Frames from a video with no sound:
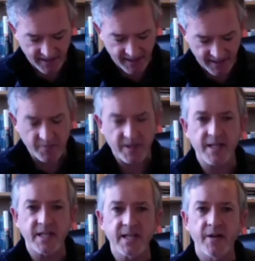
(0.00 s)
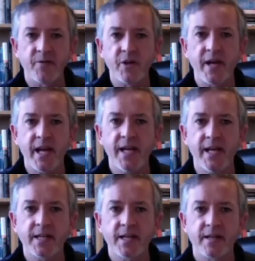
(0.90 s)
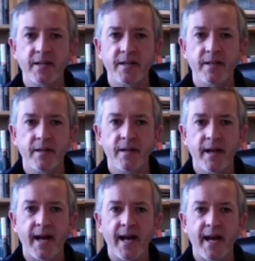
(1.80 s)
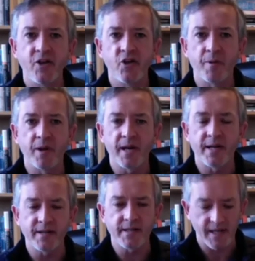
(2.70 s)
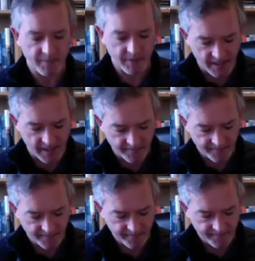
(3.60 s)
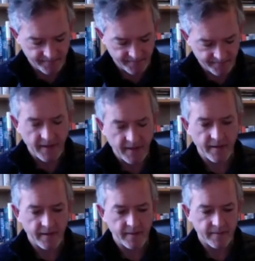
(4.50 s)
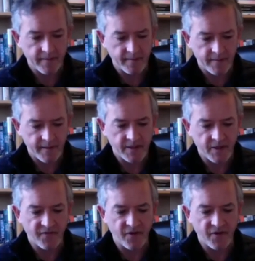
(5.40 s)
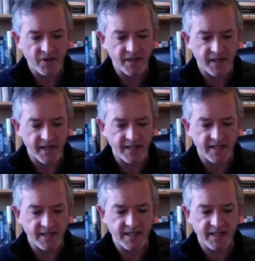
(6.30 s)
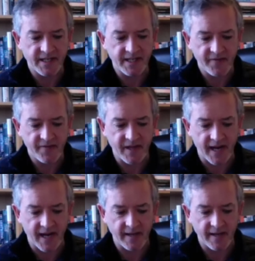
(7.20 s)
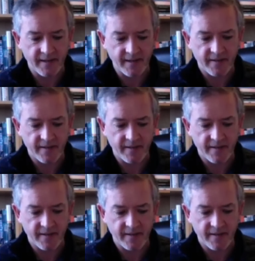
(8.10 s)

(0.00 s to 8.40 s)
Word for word: it's almost like a sound where you hit and you pluck at the same time. So the first thing is this left hand.